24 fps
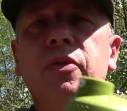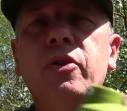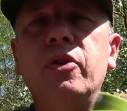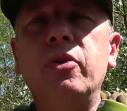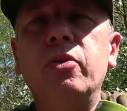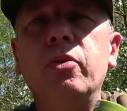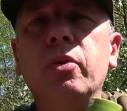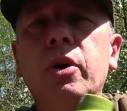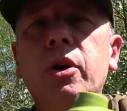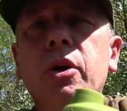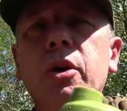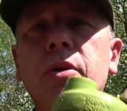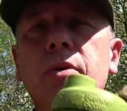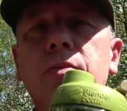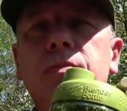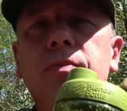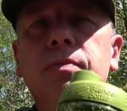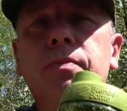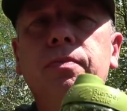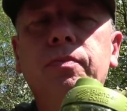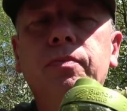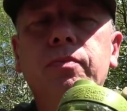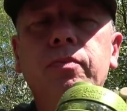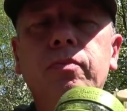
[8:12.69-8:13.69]
you
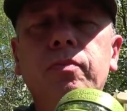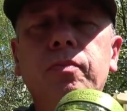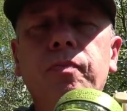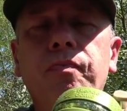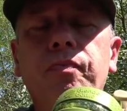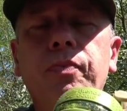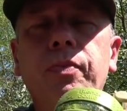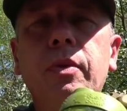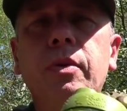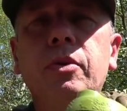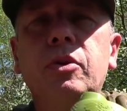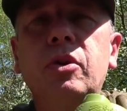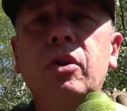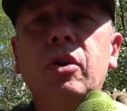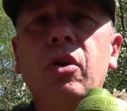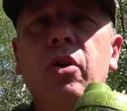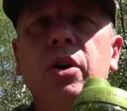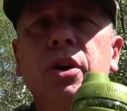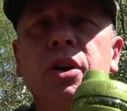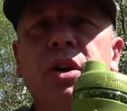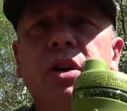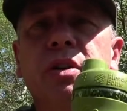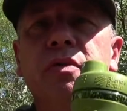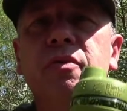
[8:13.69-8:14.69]
do
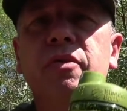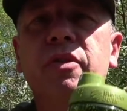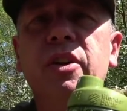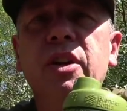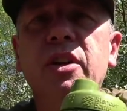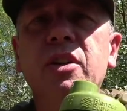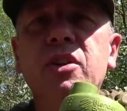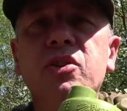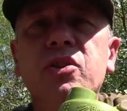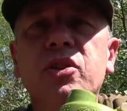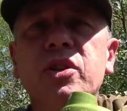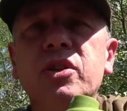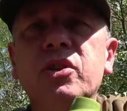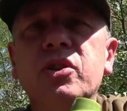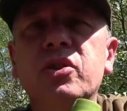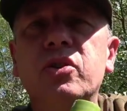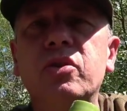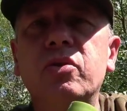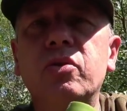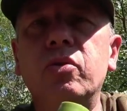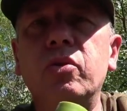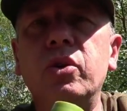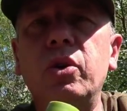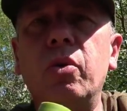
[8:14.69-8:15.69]
like your
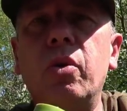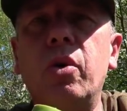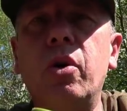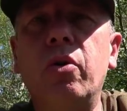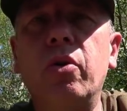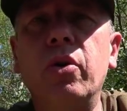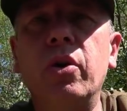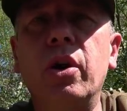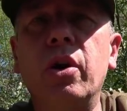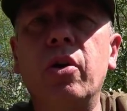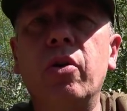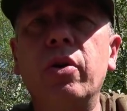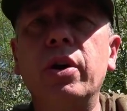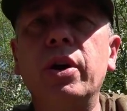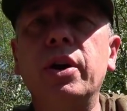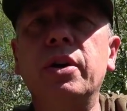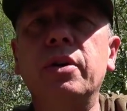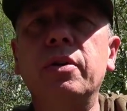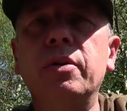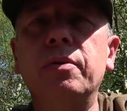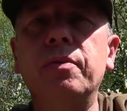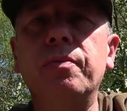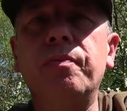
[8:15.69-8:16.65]
conveniences or you are on a hike.